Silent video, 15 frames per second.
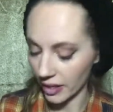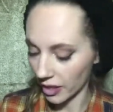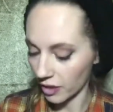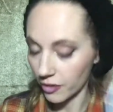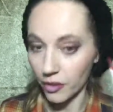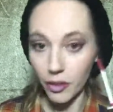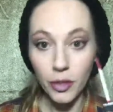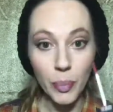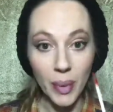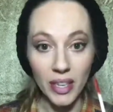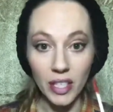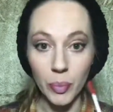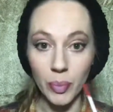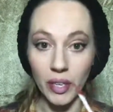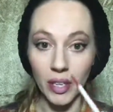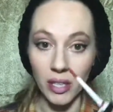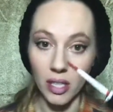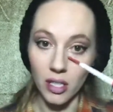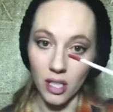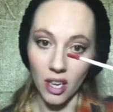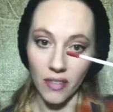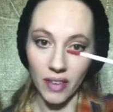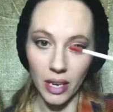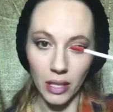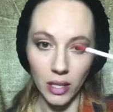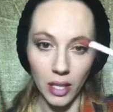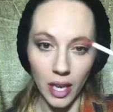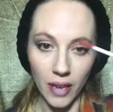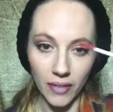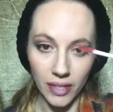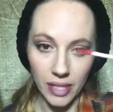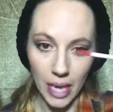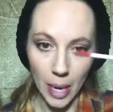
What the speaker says: there for especially putting this off. I love this